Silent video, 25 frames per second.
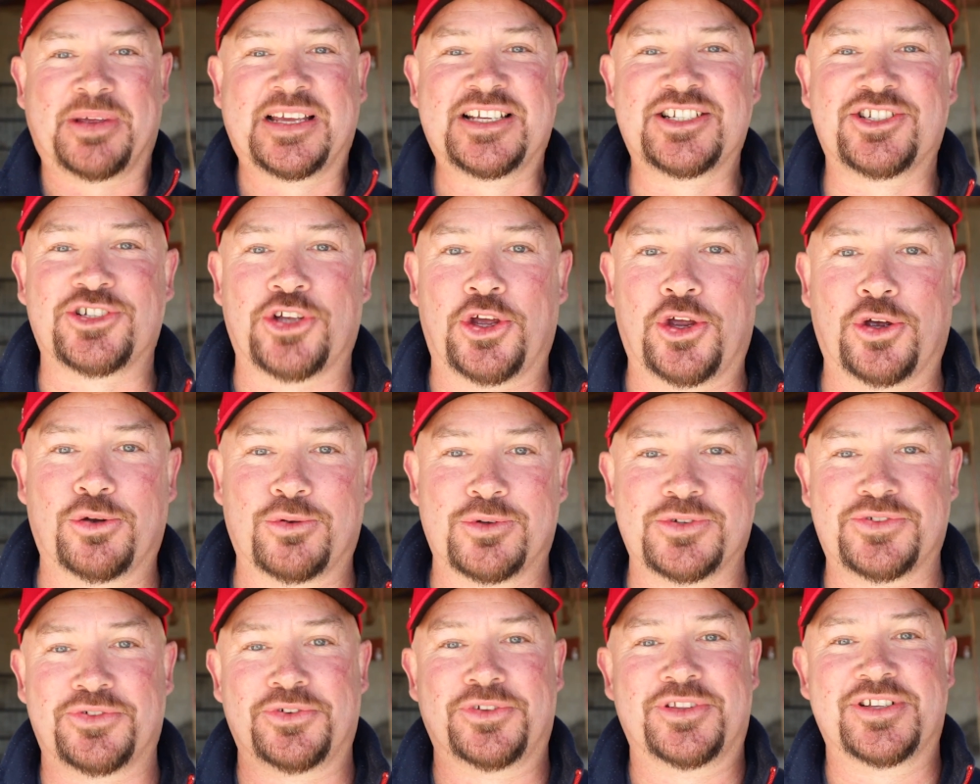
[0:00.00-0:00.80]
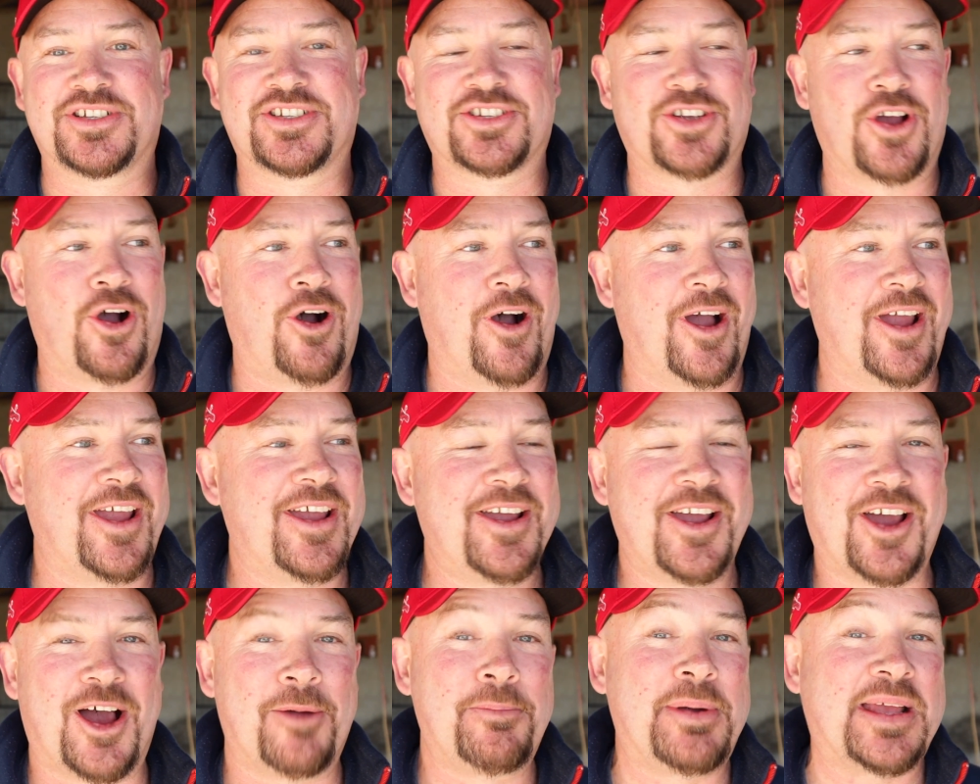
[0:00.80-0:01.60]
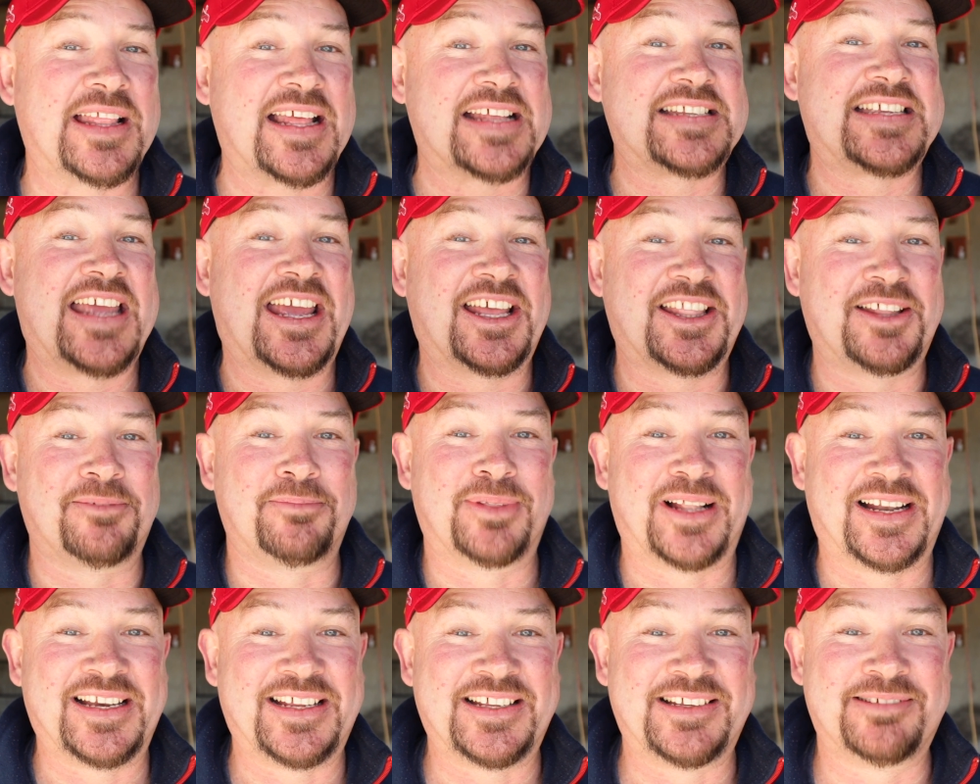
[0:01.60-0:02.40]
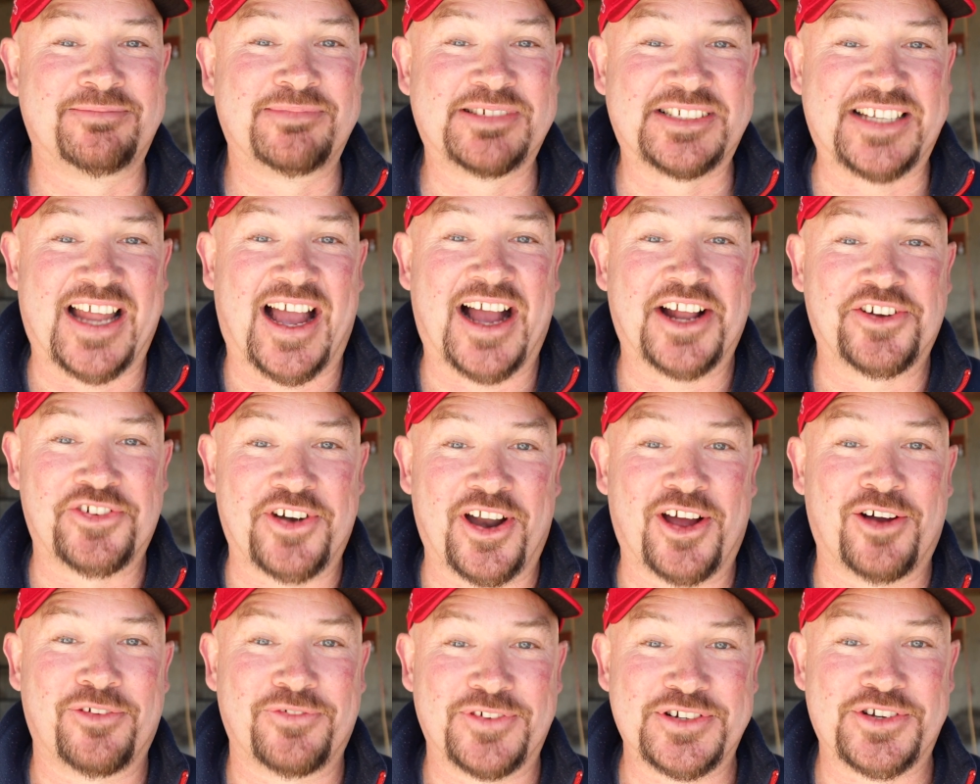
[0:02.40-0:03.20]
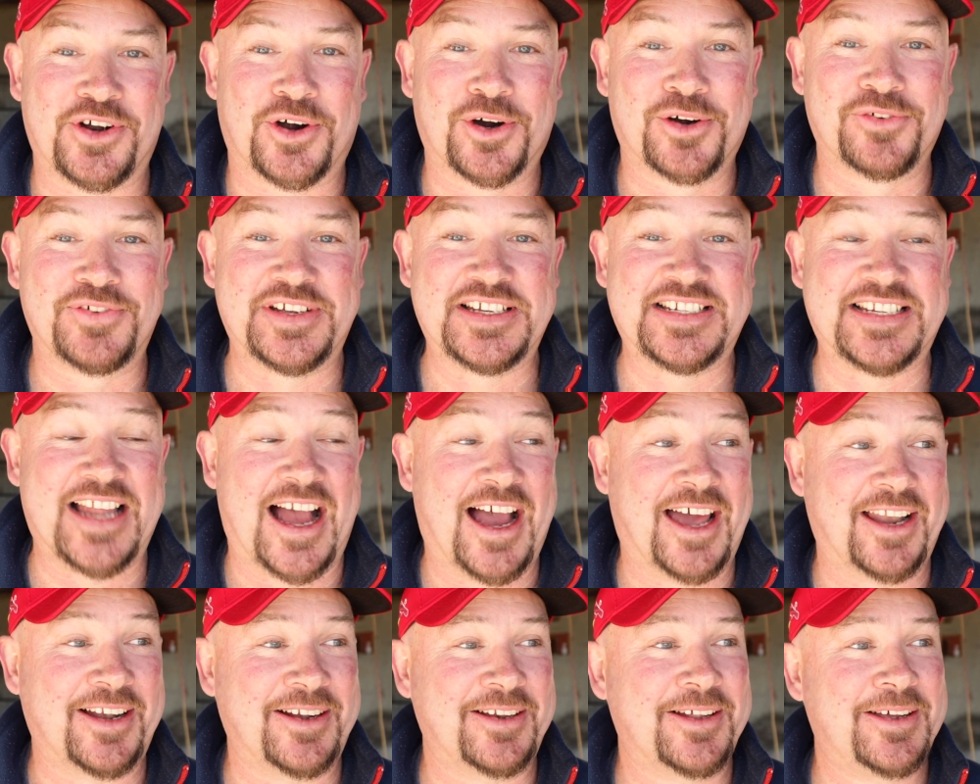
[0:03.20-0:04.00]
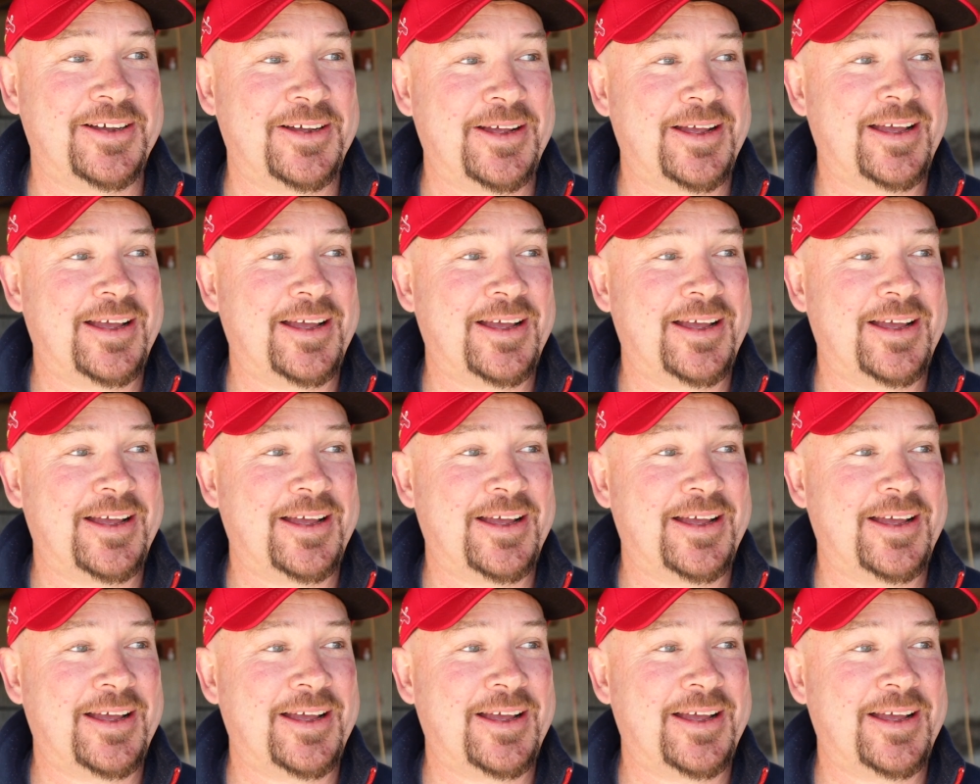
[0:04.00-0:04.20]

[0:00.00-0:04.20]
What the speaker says: big circles through the sky. I bet that's how the bloody star trail photography started.